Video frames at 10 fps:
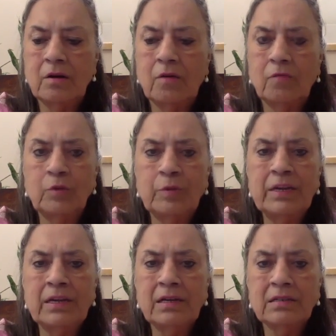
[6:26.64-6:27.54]
would
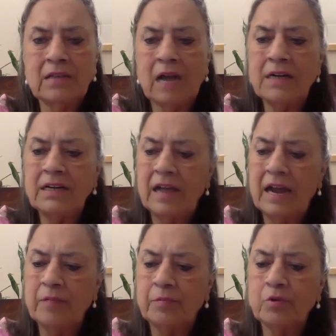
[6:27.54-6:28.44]
be cut
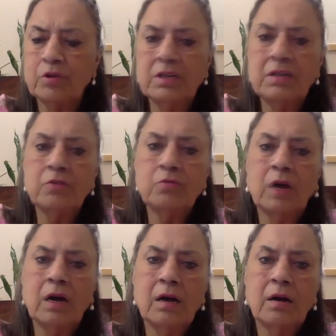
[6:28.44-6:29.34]
and put into
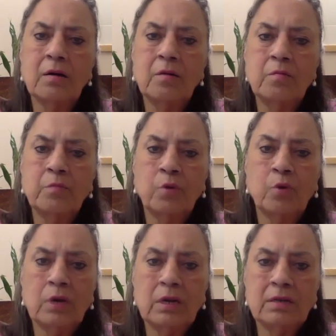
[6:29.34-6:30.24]
a bowl.
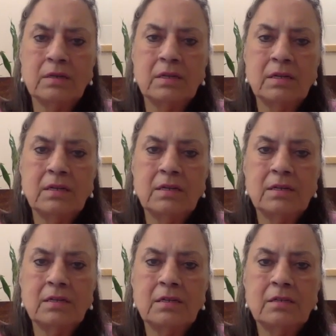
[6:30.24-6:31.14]

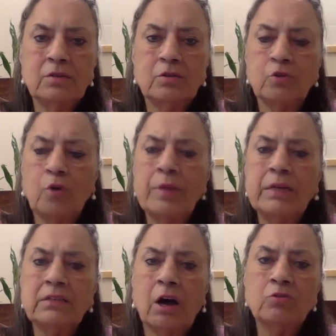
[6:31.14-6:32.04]
So
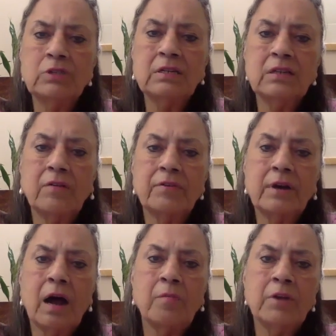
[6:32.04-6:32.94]
many thousands of
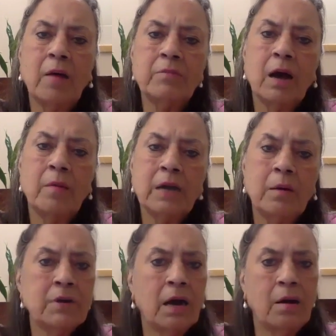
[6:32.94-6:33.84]
Ram, Ram, Ram,
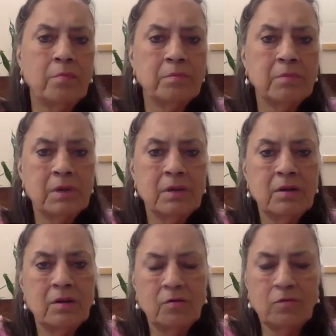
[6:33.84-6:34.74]
Ram, Ram
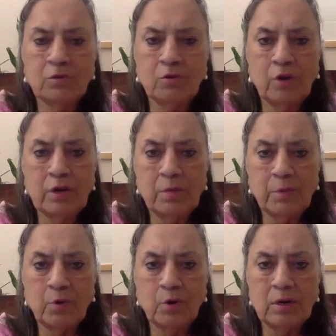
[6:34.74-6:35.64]
would go in a
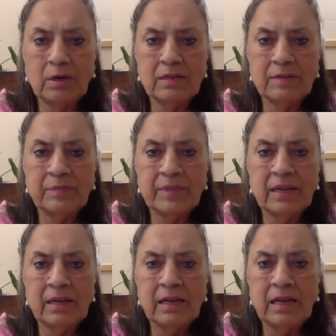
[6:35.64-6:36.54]
bowl.
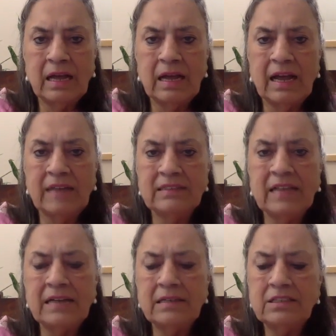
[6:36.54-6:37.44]
And
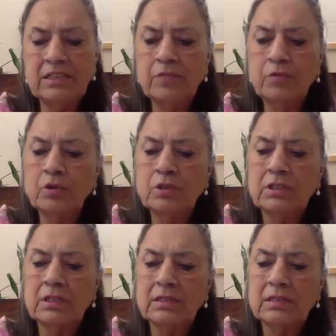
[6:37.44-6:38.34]
then she would
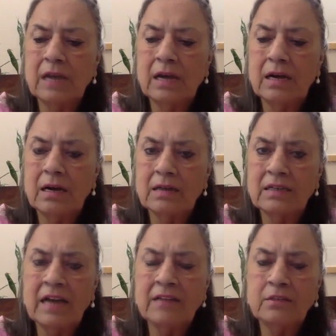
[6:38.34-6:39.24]

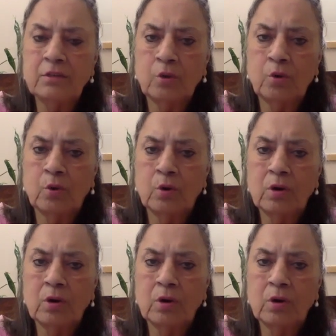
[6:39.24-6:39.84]
get dough,